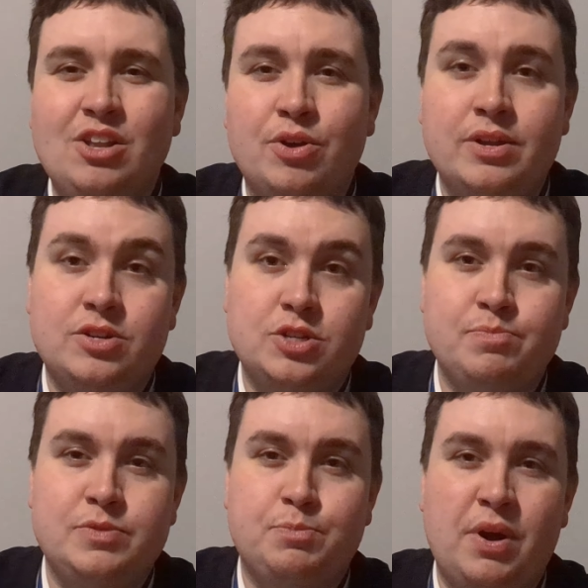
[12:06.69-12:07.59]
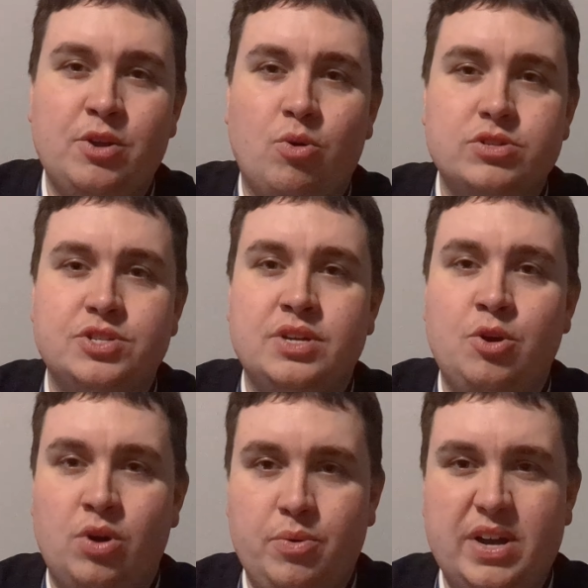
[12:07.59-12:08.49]
look into some spring courses in
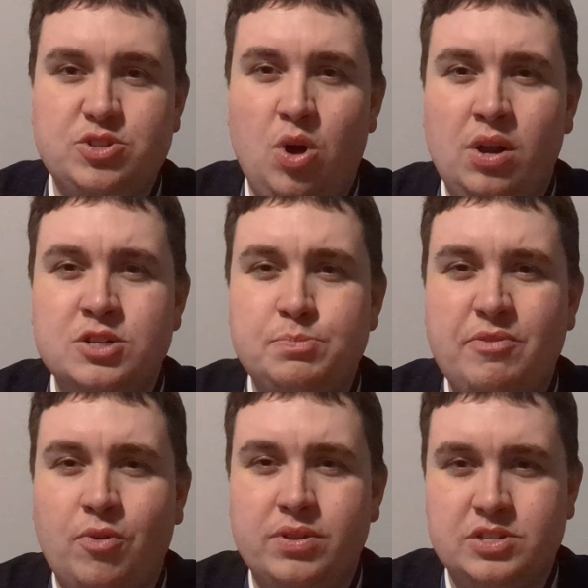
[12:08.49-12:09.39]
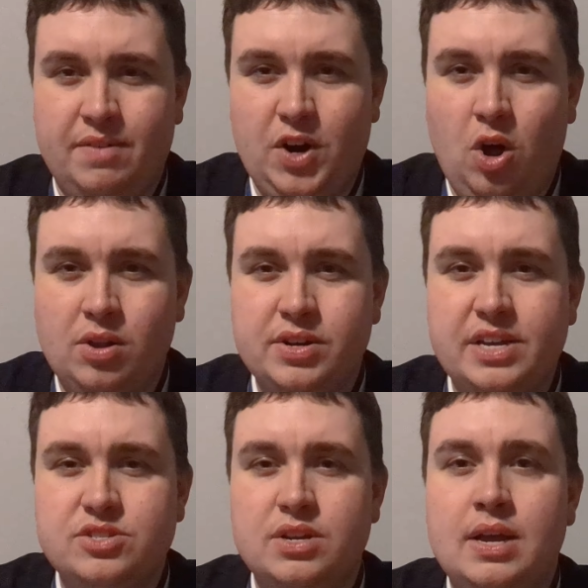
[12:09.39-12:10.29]
NorQuest College before the summer
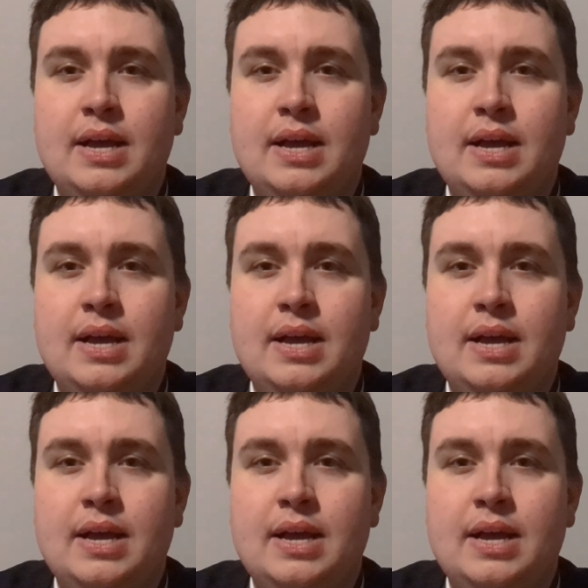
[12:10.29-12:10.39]
holidays